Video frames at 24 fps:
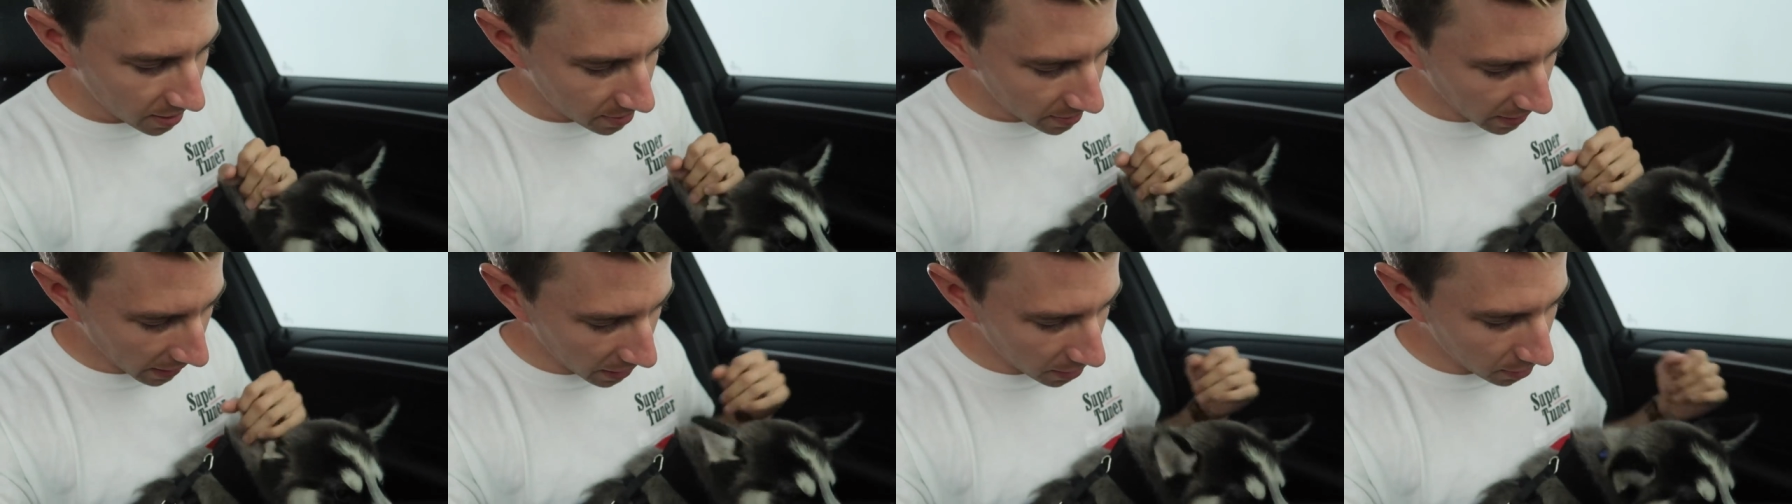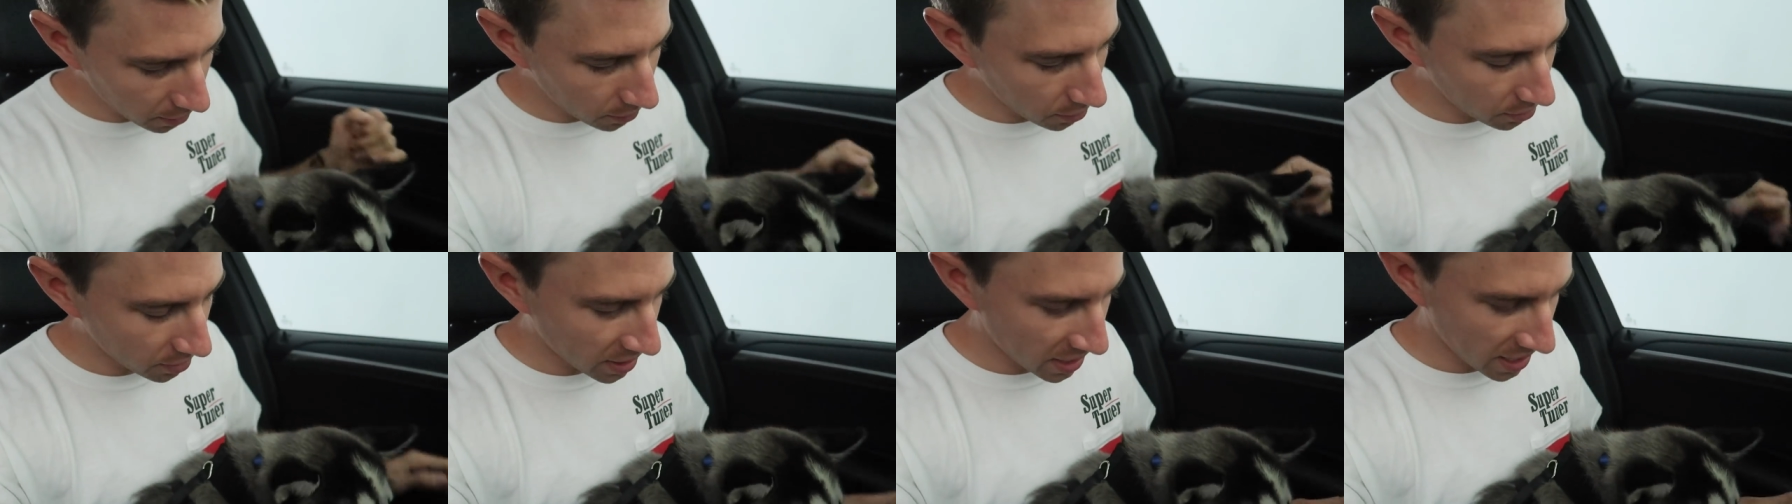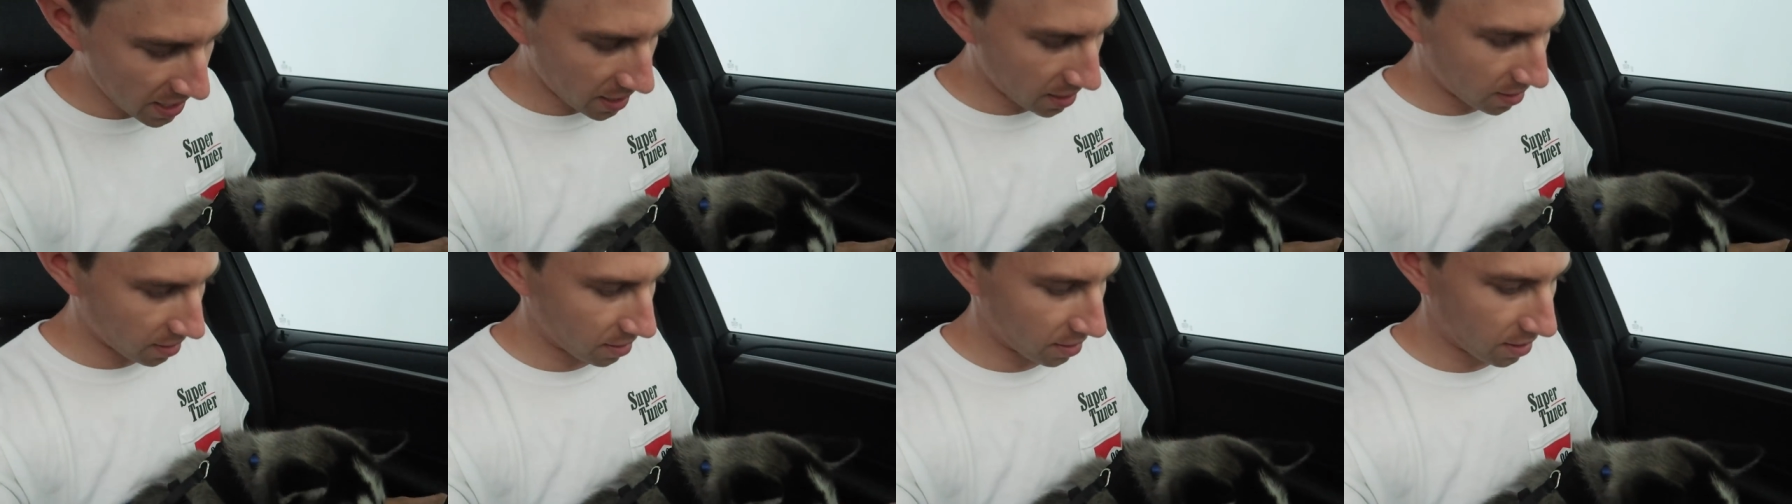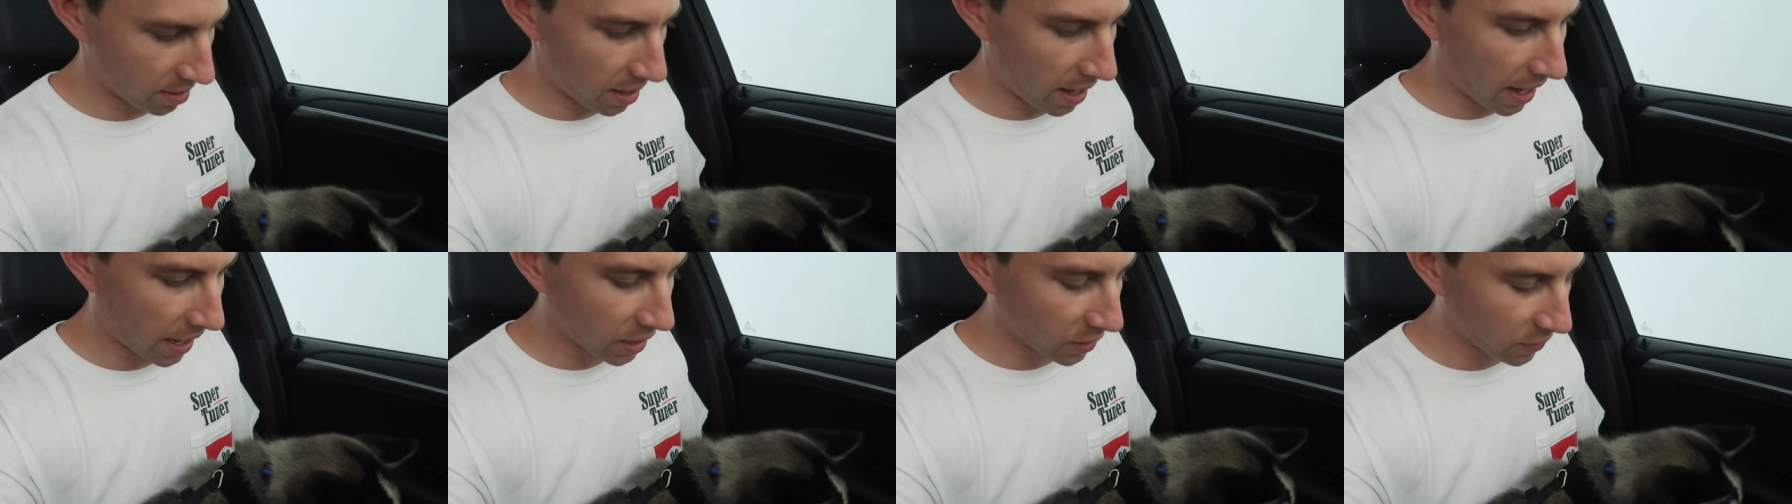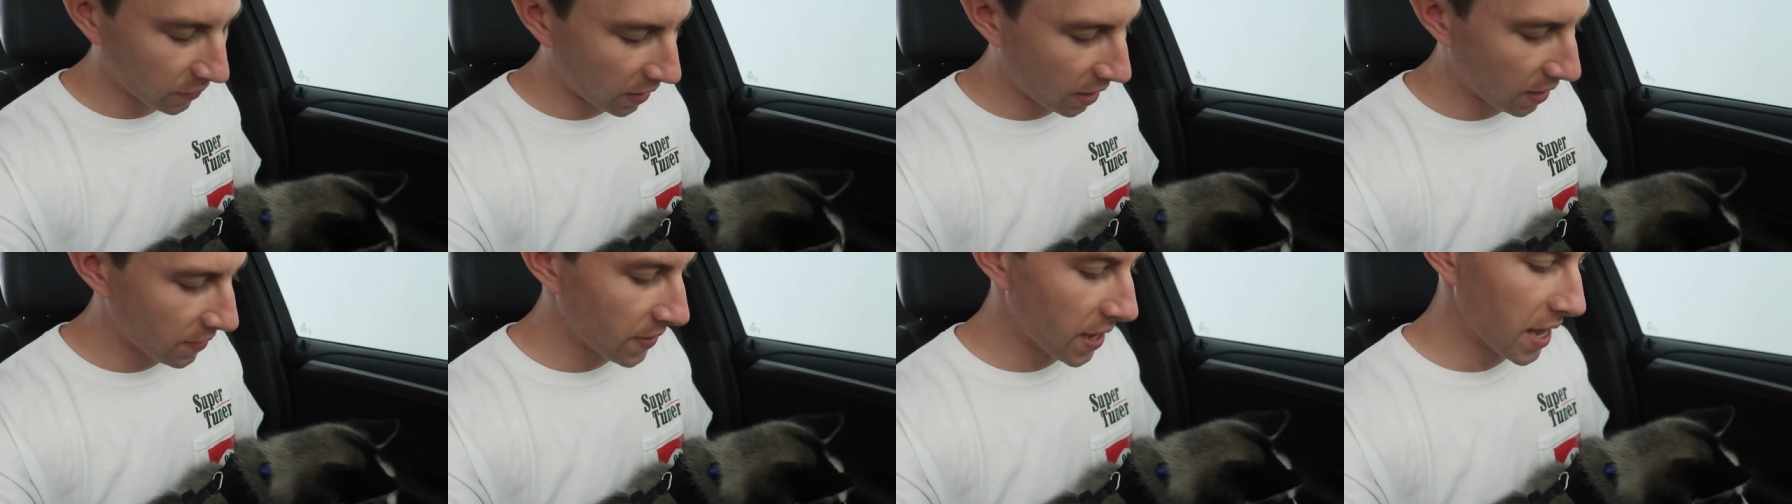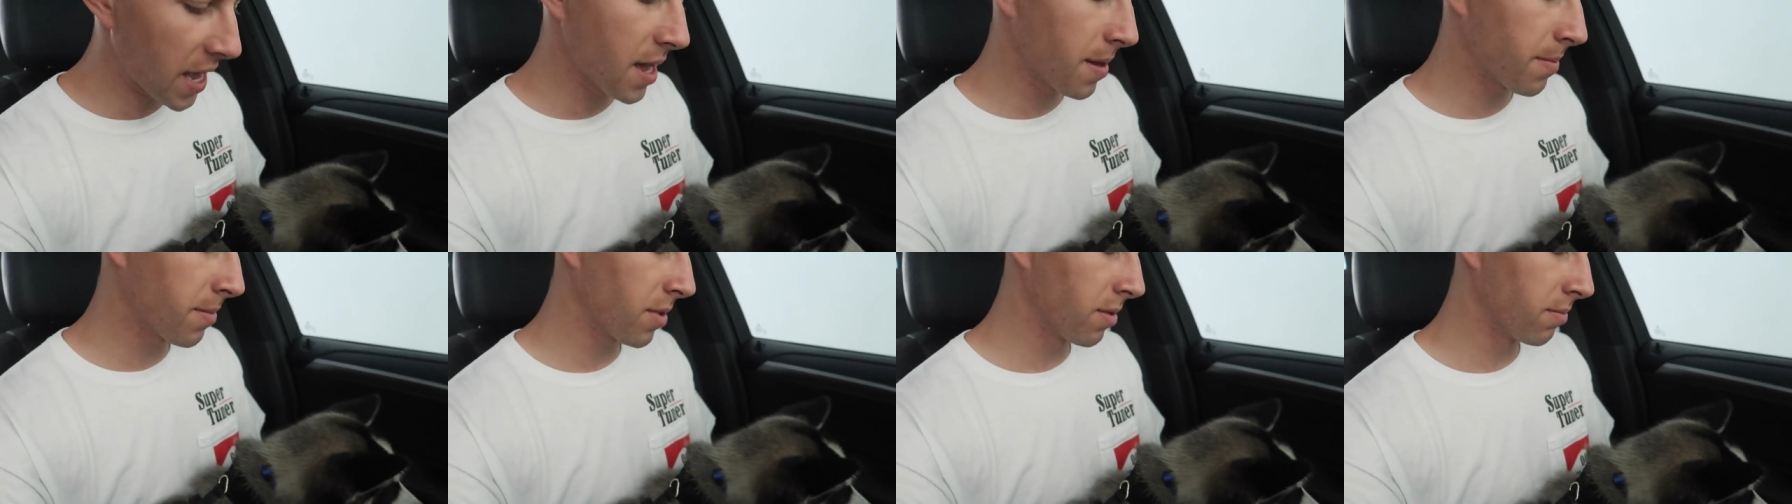Daily routine,
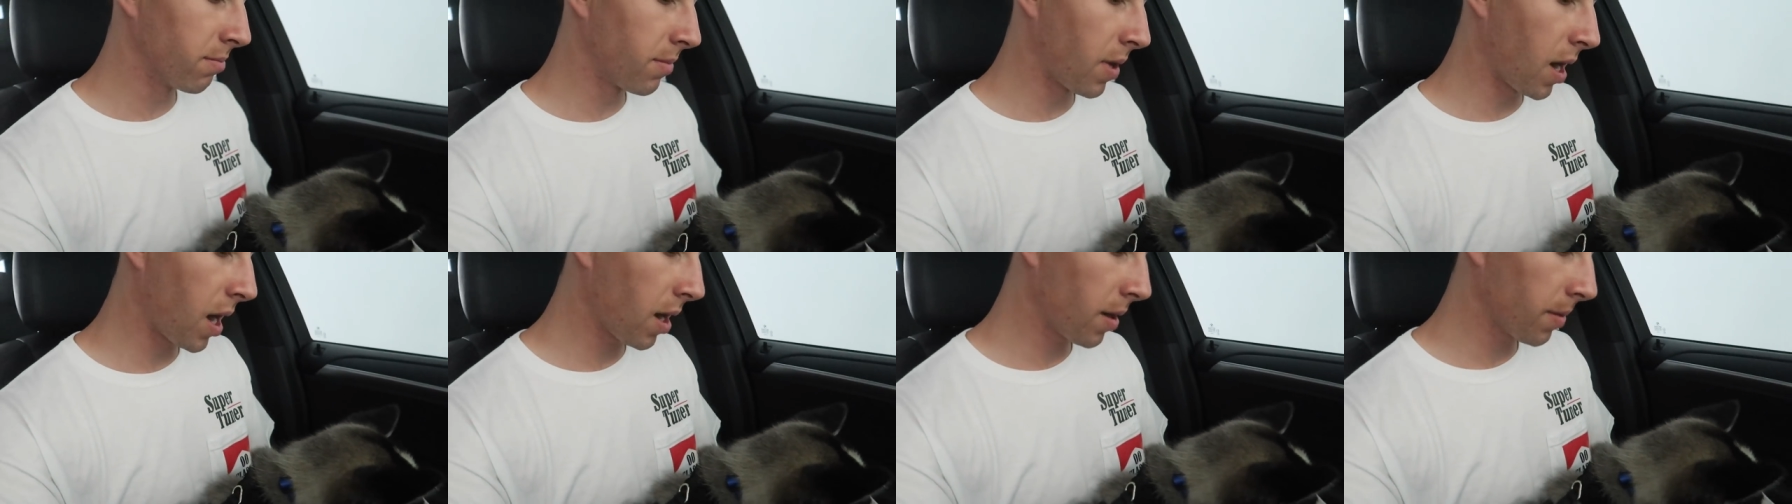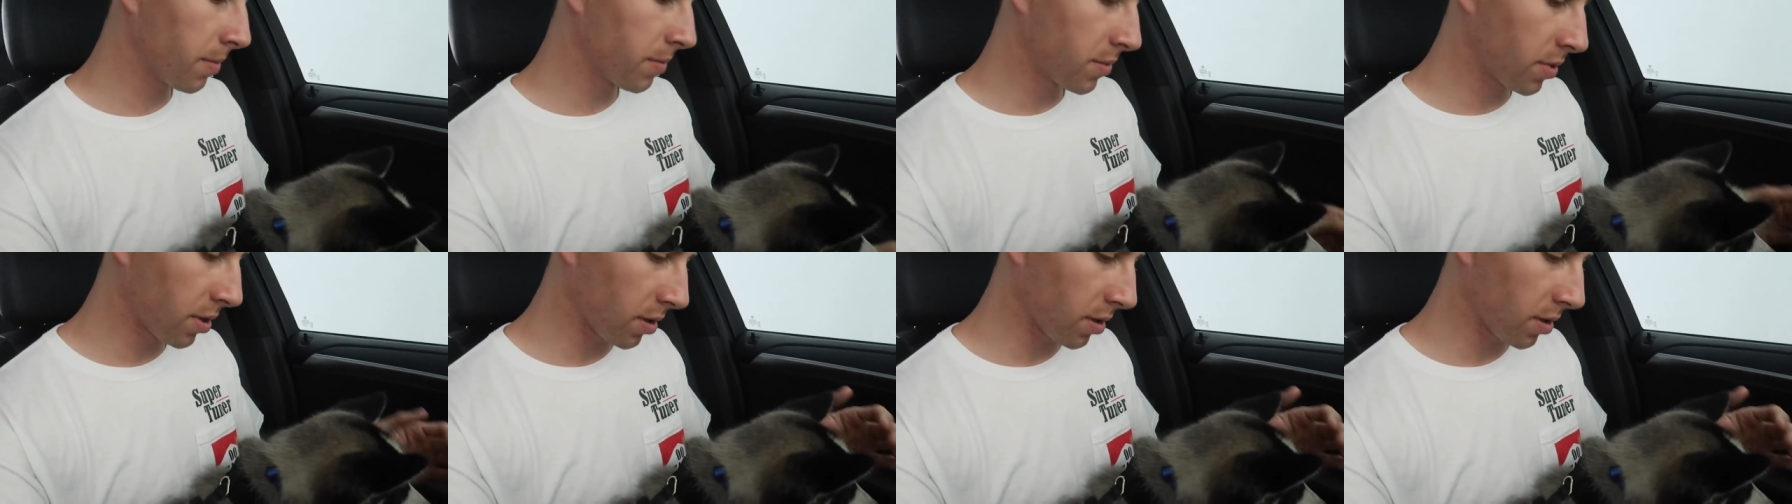X5M, mob